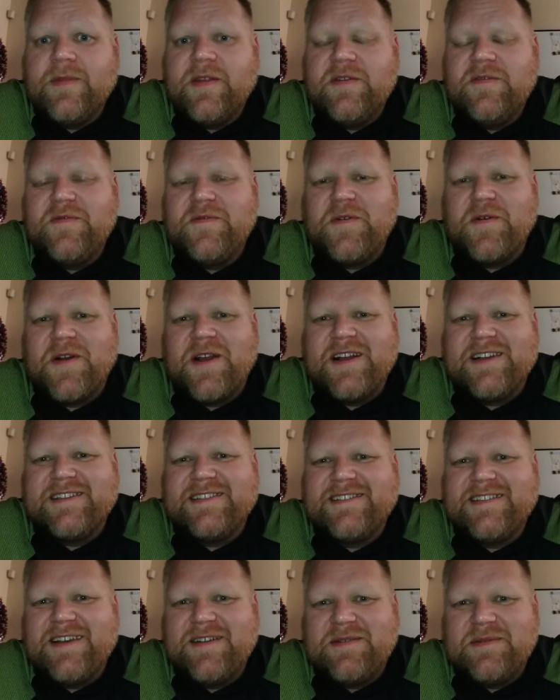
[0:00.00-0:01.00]
for us.
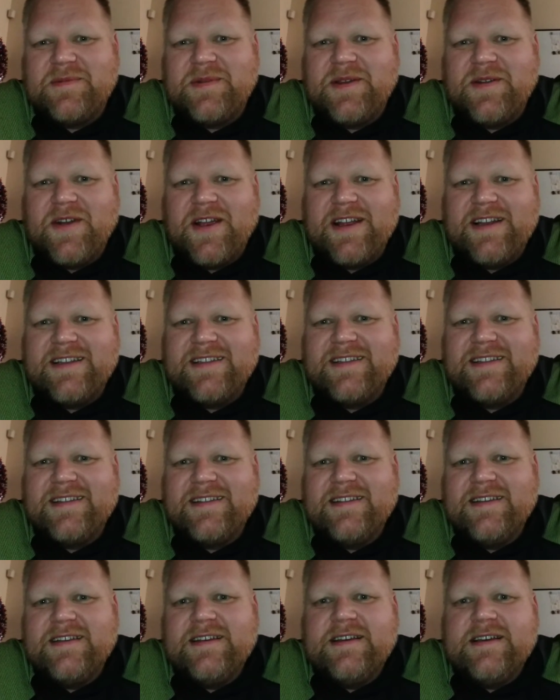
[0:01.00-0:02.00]
That would be great.
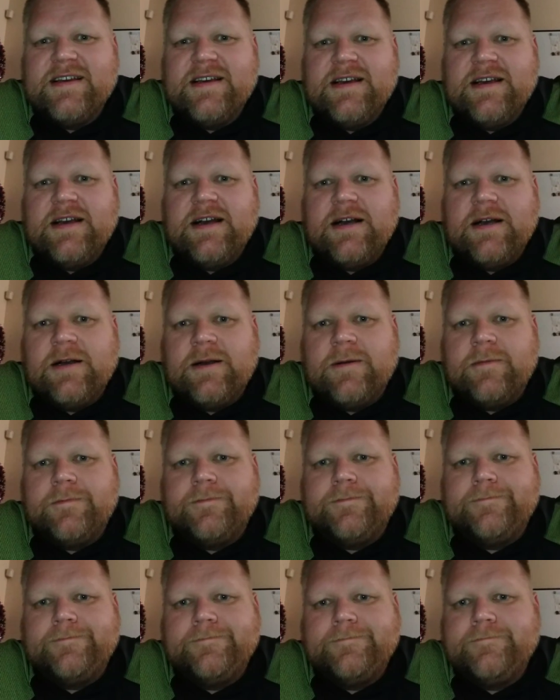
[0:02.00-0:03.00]
Um,